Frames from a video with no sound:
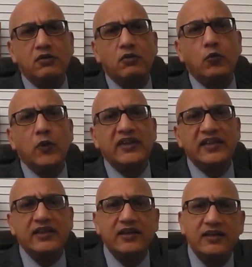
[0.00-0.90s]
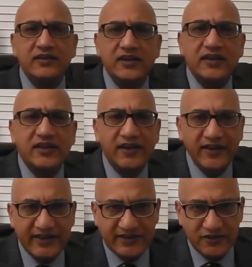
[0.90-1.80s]
within the
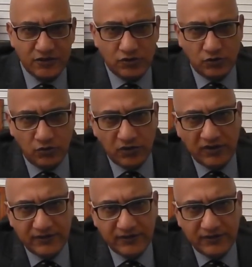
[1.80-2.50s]
green zone.